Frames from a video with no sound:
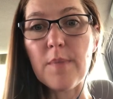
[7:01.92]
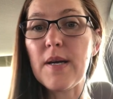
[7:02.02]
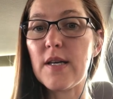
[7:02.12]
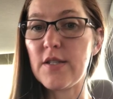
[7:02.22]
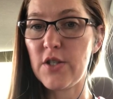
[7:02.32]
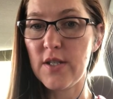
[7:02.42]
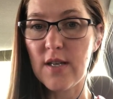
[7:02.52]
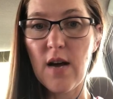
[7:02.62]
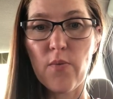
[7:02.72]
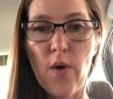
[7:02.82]
on because she's
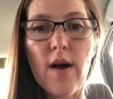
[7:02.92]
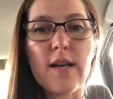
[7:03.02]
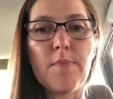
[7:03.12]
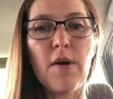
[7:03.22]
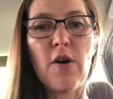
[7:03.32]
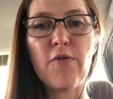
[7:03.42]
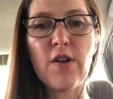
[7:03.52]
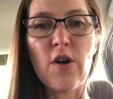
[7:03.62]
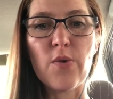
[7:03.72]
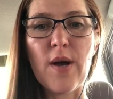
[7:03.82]
not walking in bare
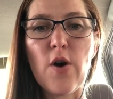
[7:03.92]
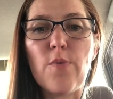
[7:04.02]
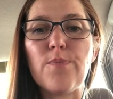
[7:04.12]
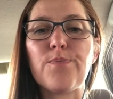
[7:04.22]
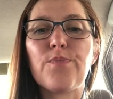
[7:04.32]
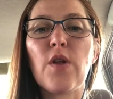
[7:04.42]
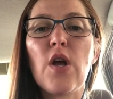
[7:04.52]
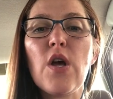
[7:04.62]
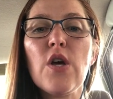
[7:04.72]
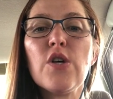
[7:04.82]
feet all the way home.
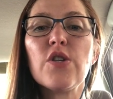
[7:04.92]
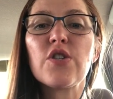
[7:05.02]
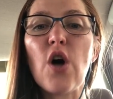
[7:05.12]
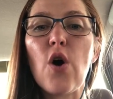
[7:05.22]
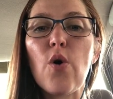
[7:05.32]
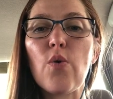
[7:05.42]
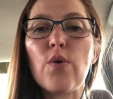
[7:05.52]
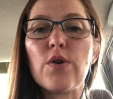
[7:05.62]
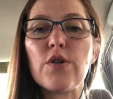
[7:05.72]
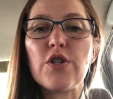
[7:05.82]

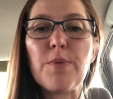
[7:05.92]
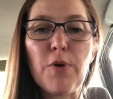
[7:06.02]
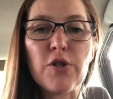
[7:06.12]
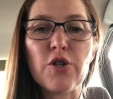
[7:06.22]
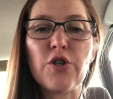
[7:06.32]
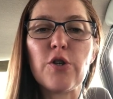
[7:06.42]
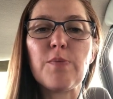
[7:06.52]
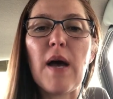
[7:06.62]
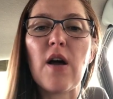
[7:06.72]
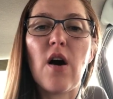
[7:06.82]
So she puts her shoes
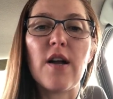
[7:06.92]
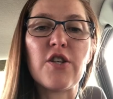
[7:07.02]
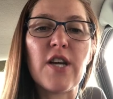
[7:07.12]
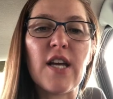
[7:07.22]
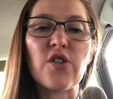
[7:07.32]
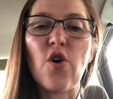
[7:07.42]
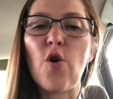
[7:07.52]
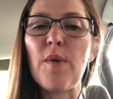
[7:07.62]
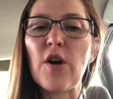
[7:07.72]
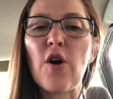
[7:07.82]
back on, she gets
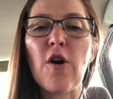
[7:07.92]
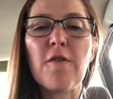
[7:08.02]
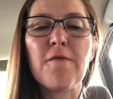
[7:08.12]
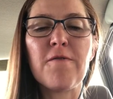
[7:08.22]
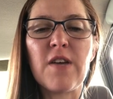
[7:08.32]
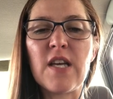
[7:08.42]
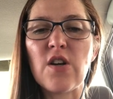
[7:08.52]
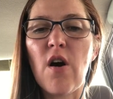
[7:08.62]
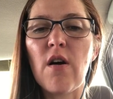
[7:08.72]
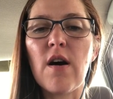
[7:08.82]
home, and her feet
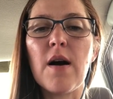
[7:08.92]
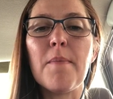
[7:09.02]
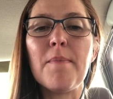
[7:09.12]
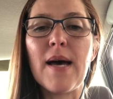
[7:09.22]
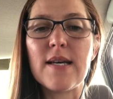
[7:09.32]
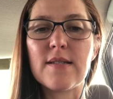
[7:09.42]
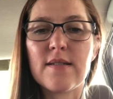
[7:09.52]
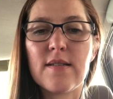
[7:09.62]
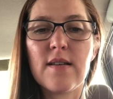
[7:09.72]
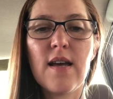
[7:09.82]
are a
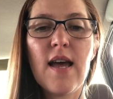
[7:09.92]
mess.